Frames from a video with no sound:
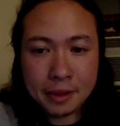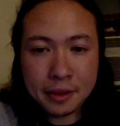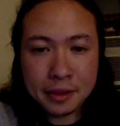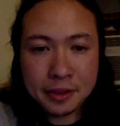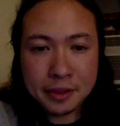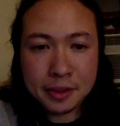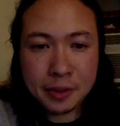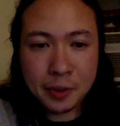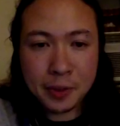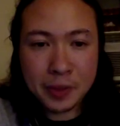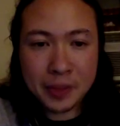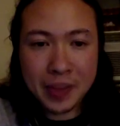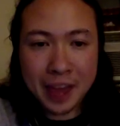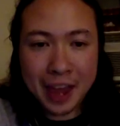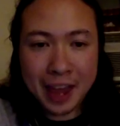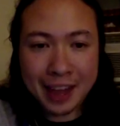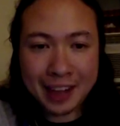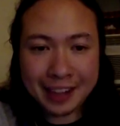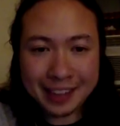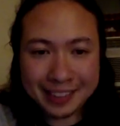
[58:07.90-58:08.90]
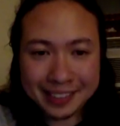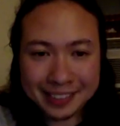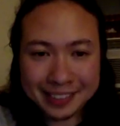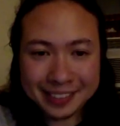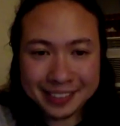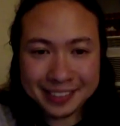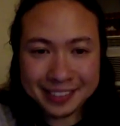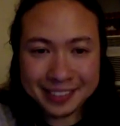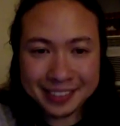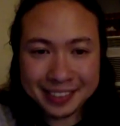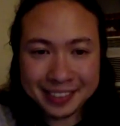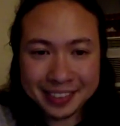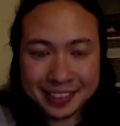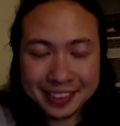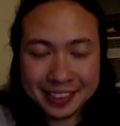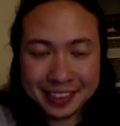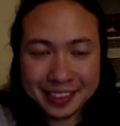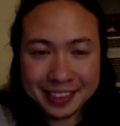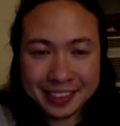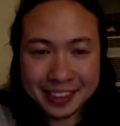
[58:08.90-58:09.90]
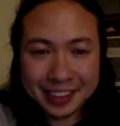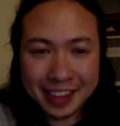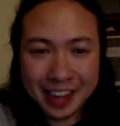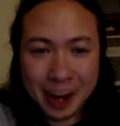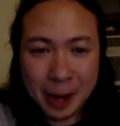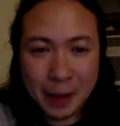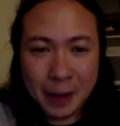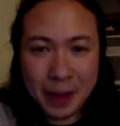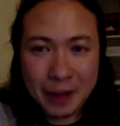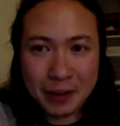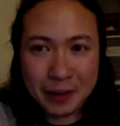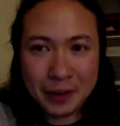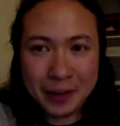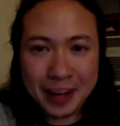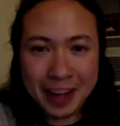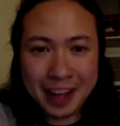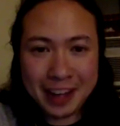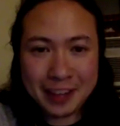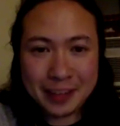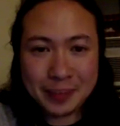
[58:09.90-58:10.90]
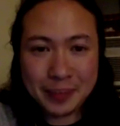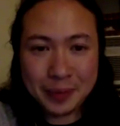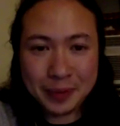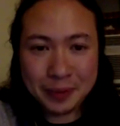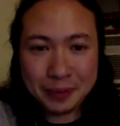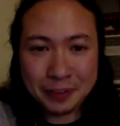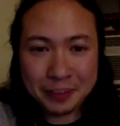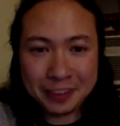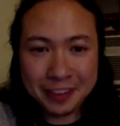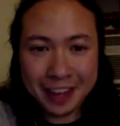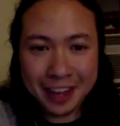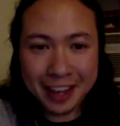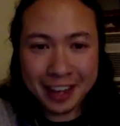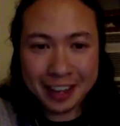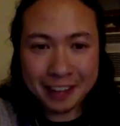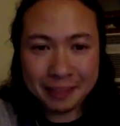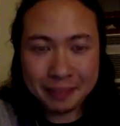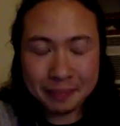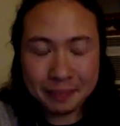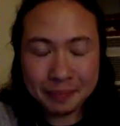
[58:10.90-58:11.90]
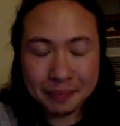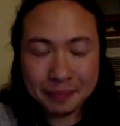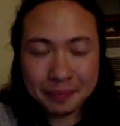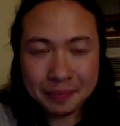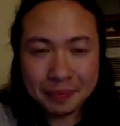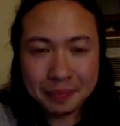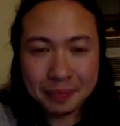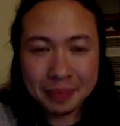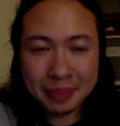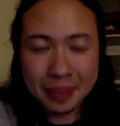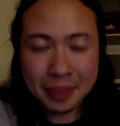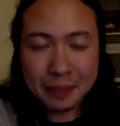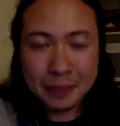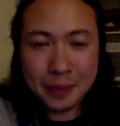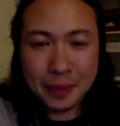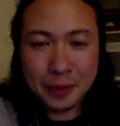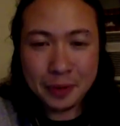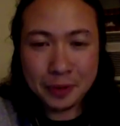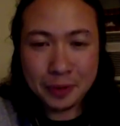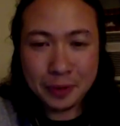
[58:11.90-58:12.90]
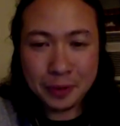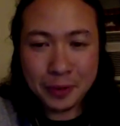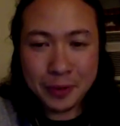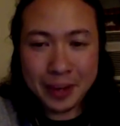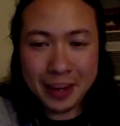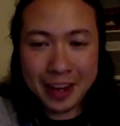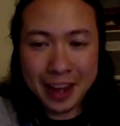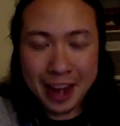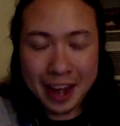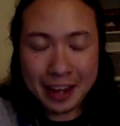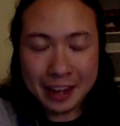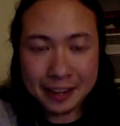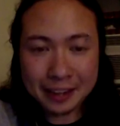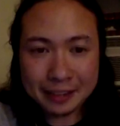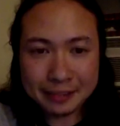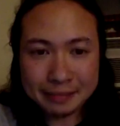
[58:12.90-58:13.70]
So with that, I hope everyone has a beautiful night, beautiful weekend.